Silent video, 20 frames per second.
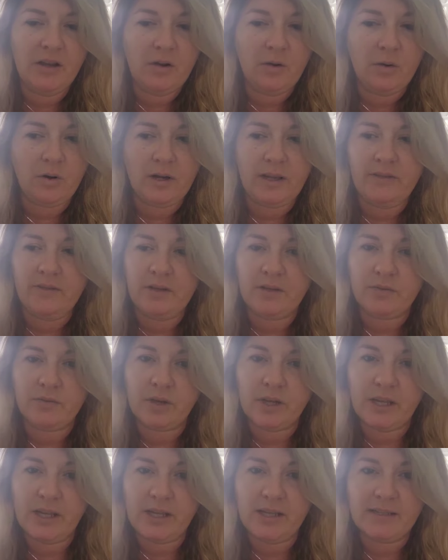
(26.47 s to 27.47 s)
or even
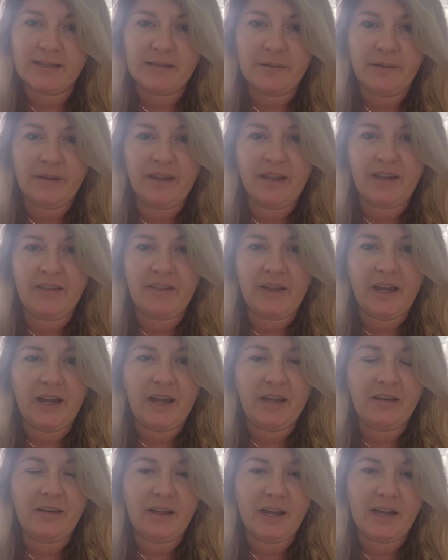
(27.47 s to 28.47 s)
Ring, something like that,